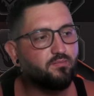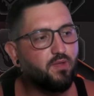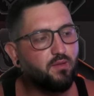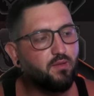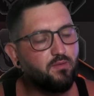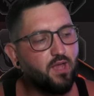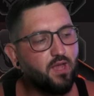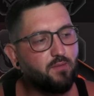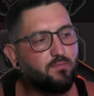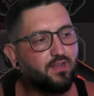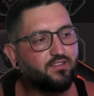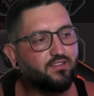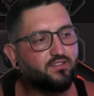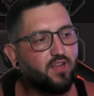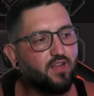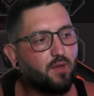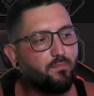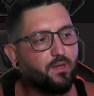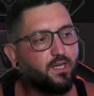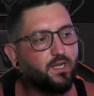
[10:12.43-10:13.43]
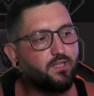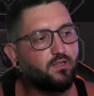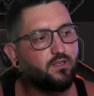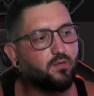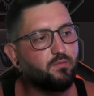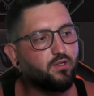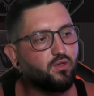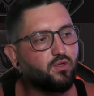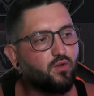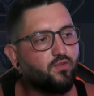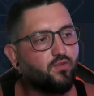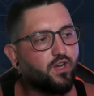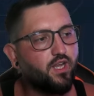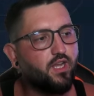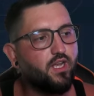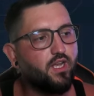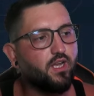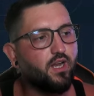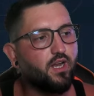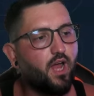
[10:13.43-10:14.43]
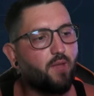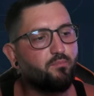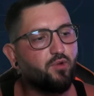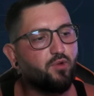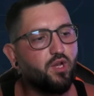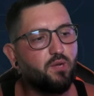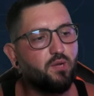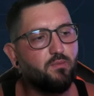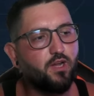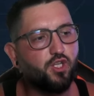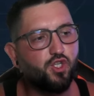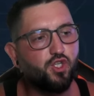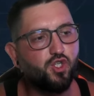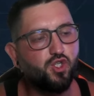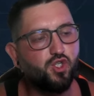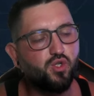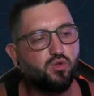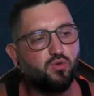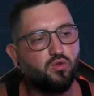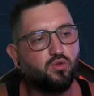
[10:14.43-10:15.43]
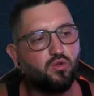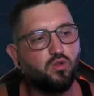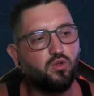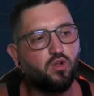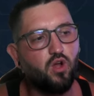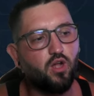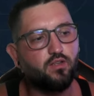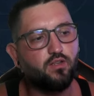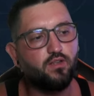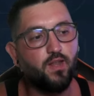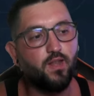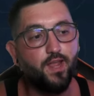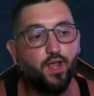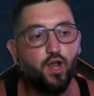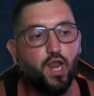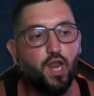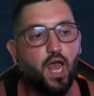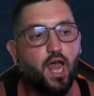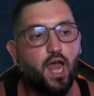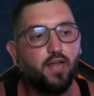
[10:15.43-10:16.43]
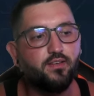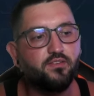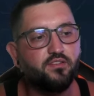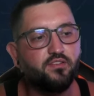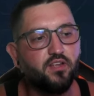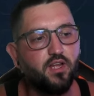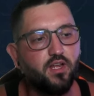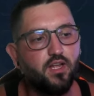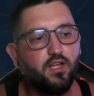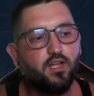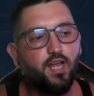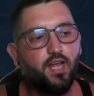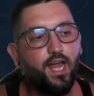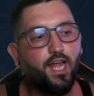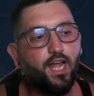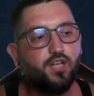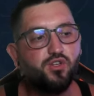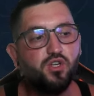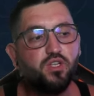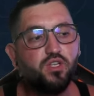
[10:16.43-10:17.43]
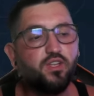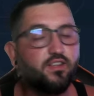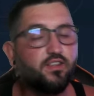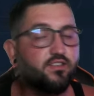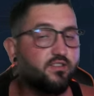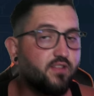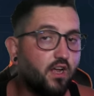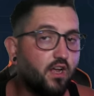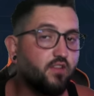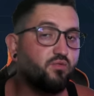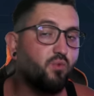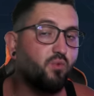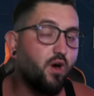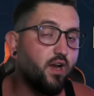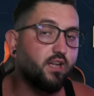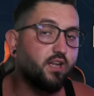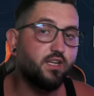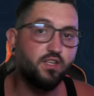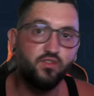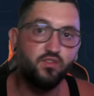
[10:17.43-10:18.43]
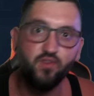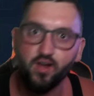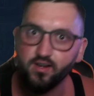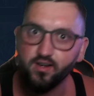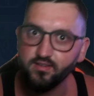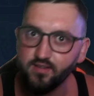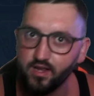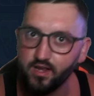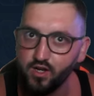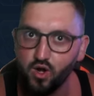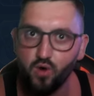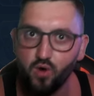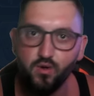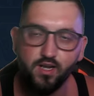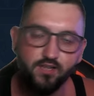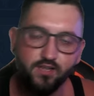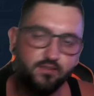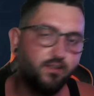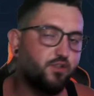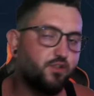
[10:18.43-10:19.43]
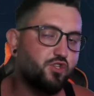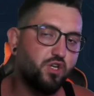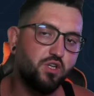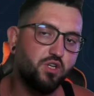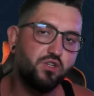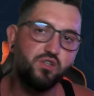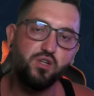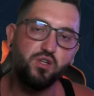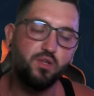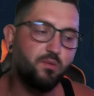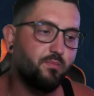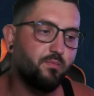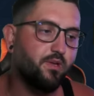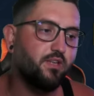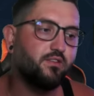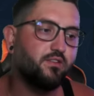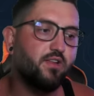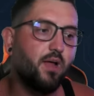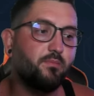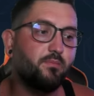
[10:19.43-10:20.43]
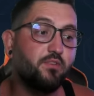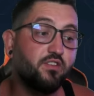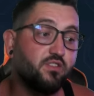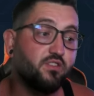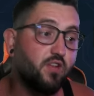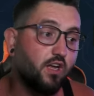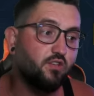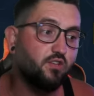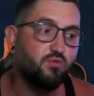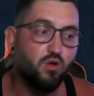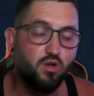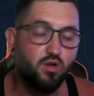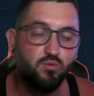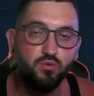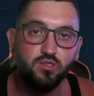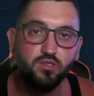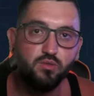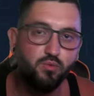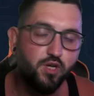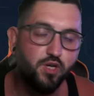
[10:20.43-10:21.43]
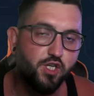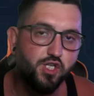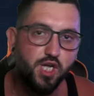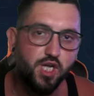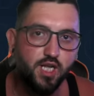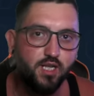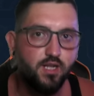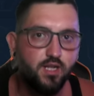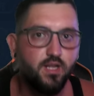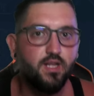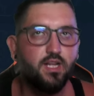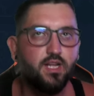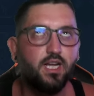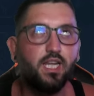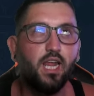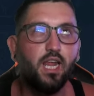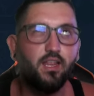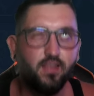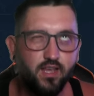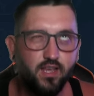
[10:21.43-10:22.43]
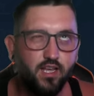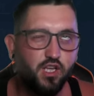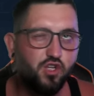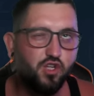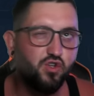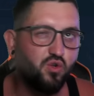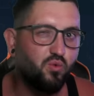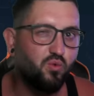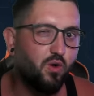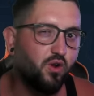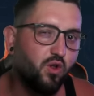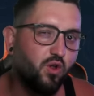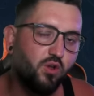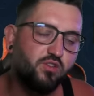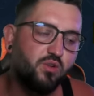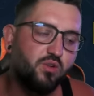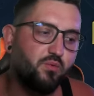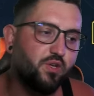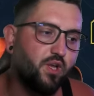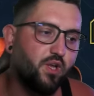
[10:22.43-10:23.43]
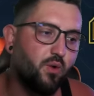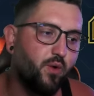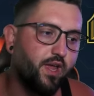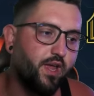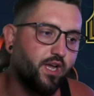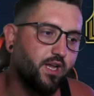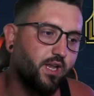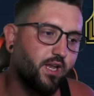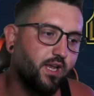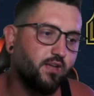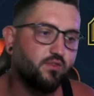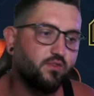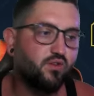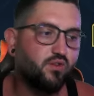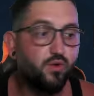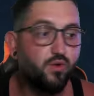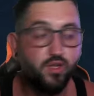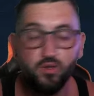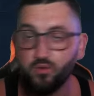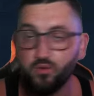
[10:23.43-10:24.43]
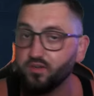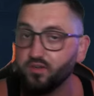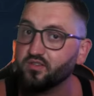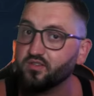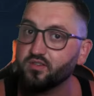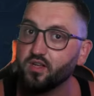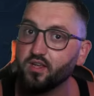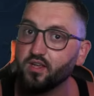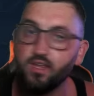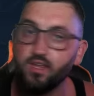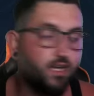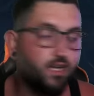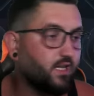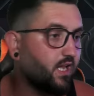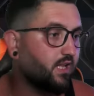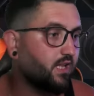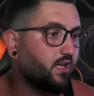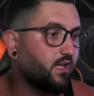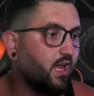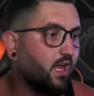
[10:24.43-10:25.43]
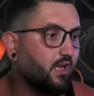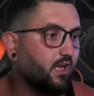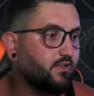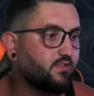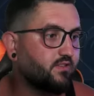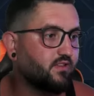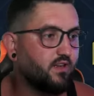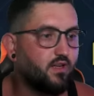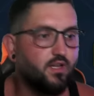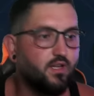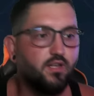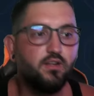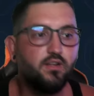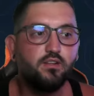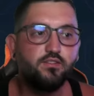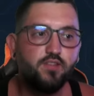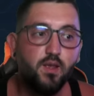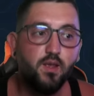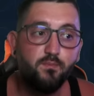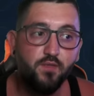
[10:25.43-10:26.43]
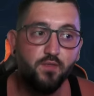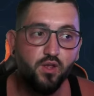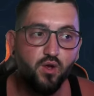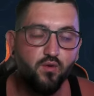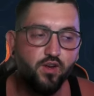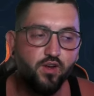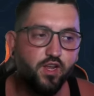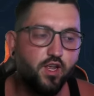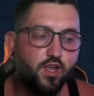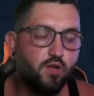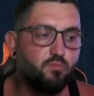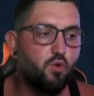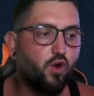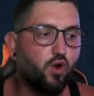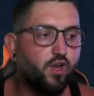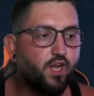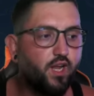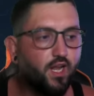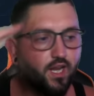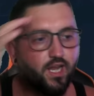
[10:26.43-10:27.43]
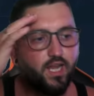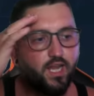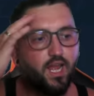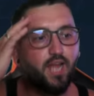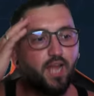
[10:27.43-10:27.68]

Maybe I messed up a little bit over here. I pretty much got lay on hands. Actually, this does work as far as I know, unless they changed it in the meantime. This does work with regen, and I think it should work also with the awakening, so increases the healing that he gets. Same thing over here, more healing.